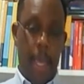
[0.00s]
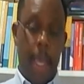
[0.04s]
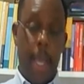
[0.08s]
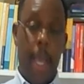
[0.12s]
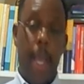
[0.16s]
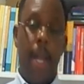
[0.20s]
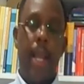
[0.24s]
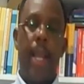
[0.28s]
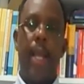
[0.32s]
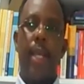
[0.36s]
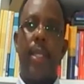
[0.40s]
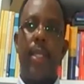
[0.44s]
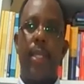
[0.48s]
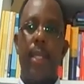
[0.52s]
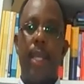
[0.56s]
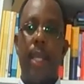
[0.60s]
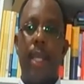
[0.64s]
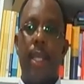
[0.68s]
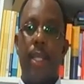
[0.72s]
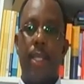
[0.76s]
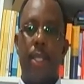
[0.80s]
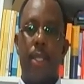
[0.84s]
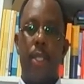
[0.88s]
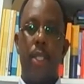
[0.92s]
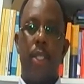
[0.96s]

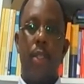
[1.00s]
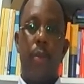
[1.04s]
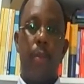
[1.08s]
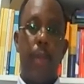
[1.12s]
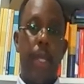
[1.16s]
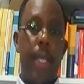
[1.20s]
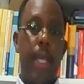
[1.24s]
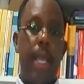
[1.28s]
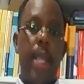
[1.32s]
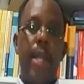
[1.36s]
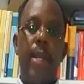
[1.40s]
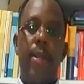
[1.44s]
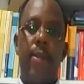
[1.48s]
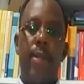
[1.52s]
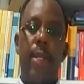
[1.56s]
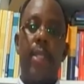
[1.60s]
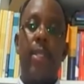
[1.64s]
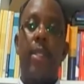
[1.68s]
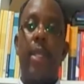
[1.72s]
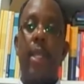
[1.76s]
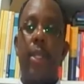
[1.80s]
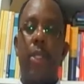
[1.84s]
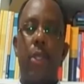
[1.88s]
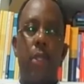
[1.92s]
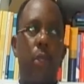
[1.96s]
classes you'll be
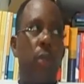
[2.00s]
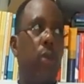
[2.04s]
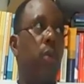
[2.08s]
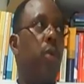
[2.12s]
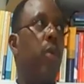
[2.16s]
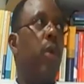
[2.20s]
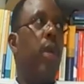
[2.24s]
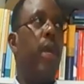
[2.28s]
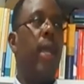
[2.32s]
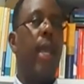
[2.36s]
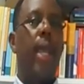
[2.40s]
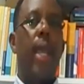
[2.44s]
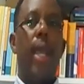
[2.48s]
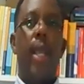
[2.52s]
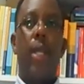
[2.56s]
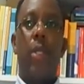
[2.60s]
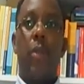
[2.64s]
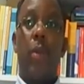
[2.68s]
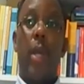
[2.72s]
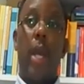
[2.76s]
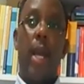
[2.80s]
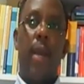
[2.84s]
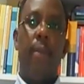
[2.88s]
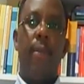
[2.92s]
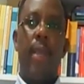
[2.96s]
interested to
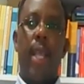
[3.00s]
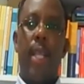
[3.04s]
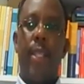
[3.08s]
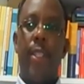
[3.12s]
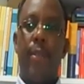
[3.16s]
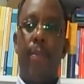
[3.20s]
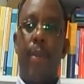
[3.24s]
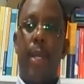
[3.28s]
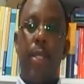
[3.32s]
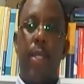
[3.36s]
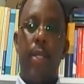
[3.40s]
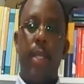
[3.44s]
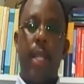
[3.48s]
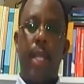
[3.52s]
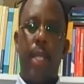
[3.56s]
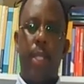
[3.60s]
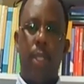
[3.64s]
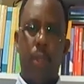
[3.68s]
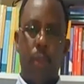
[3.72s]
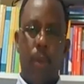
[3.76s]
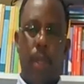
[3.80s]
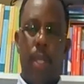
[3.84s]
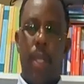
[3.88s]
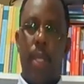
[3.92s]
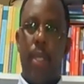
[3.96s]
have, especially
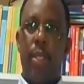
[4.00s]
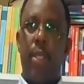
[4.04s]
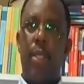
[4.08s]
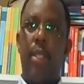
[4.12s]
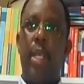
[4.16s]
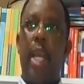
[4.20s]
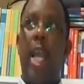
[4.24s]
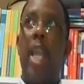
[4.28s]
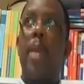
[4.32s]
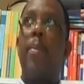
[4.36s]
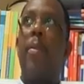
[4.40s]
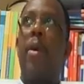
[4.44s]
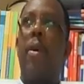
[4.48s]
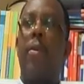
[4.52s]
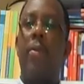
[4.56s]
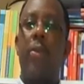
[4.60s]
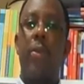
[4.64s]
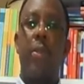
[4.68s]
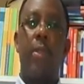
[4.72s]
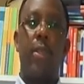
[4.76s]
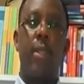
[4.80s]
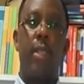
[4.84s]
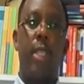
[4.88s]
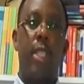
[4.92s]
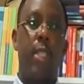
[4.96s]
during this time of
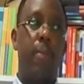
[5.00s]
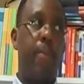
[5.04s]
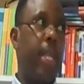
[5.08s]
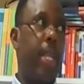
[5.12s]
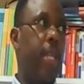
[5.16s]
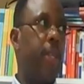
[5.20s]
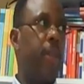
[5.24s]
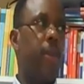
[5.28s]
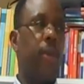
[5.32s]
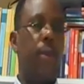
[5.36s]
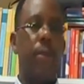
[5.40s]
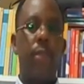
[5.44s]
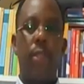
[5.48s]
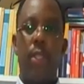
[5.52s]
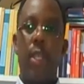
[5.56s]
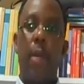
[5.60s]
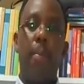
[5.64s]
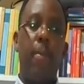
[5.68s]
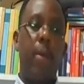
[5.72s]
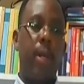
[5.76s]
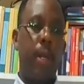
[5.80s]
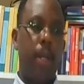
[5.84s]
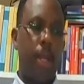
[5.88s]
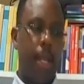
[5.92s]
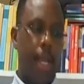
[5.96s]
this period of summer.